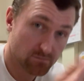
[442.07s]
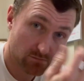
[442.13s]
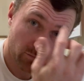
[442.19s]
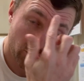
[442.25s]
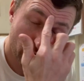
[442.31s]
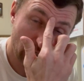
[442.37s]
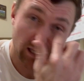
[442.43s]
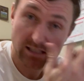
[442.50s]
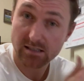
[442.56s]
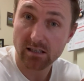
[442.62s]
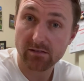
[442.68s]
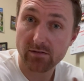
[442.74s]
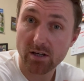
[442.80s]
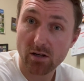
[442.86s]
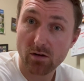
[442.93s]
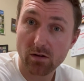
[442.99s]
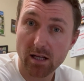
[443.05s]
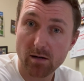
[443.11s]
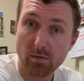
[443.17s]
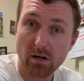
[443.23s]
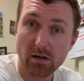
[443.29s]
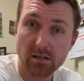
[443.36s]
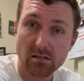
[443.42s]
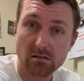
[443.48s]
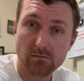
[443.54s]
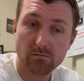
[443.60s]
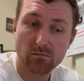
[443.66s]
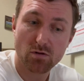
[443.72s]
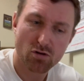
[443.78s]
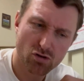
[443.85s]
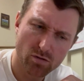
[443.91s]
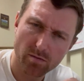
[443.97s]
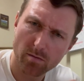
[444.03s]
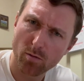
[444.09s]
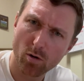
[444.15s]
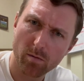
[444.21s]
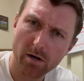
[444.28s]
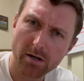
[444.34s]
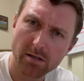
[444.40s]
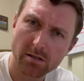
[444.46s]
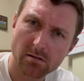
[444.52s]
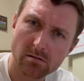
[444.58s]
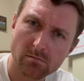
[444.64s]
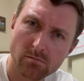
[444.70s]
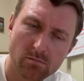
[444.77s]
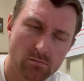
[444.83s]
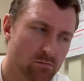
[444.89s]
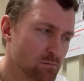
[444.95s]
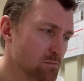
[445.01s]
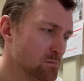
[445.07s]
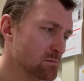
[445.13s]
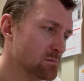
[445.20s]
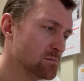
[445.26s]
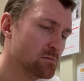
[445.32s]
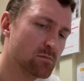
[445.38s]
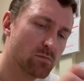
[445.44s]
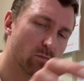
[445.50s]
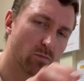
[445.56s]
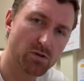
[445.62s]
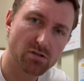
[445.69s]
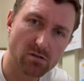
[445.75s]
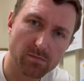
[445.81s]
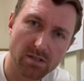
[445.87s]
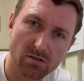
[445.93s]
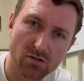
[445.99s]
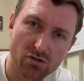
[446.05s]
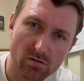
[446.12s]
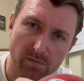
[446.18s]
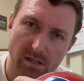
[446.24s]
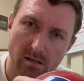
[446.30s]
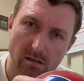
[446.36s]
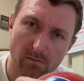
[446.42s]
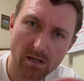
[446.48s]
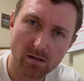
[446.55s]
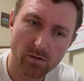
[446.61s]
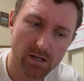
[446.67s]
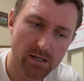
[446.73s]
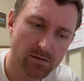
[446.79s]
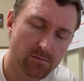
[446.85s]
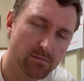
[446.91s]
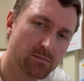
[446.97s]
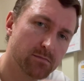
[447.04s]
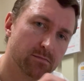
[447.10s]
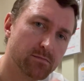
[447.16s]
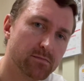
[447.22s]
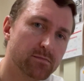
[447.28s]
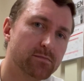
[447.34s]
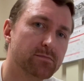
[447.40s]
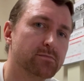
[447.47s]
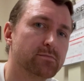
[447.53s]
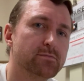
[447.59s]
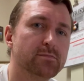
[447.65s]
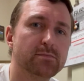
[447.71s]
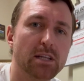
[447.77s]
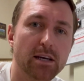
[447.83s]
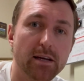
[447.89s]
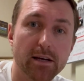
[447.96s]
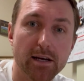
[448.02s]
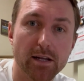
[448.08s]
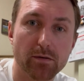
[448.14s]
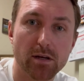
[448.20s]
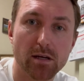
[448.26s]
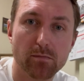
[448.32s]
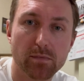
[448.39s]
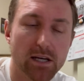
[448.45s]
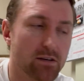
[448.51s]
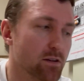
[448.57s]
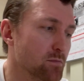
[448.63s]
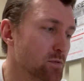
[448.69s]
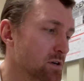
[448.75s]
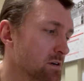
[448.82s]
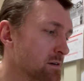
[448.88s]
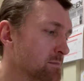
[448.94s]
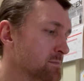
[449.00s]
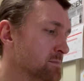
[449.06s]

Do you guys get invited to a lot of parties? Super Bowl parties? Which the Bills should be in, by the way. Anyway, back to the book.